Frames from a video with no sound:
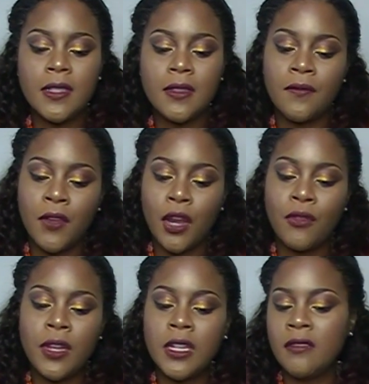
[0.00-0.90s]
and this is
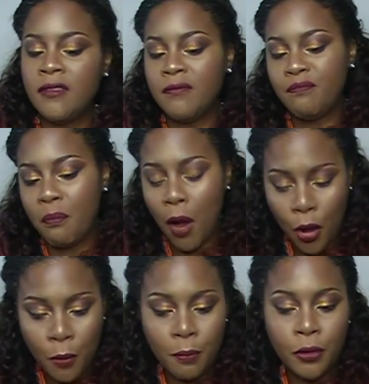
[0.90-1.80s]
a very
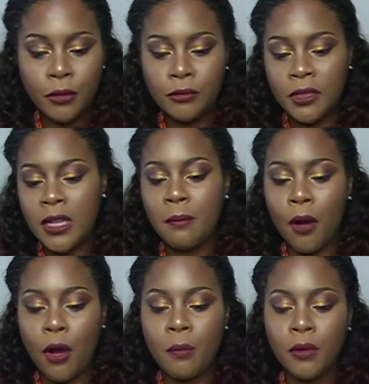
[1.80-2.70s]
purple,
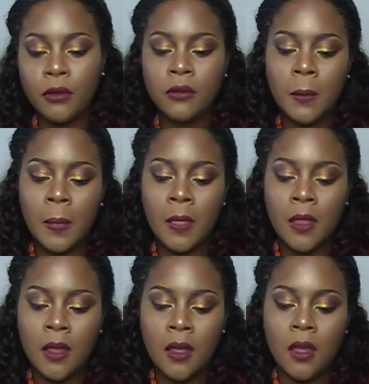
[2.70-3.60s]
deep purple
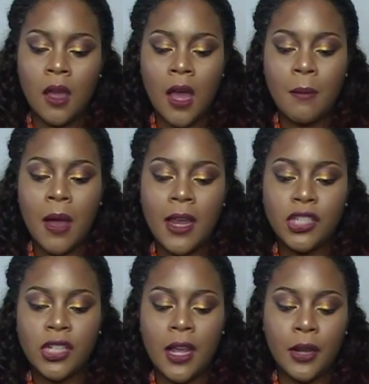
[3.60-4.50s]

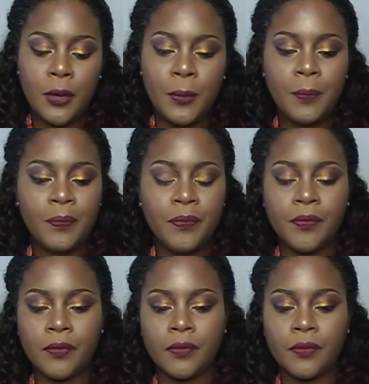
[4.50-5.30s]
eyeshadow.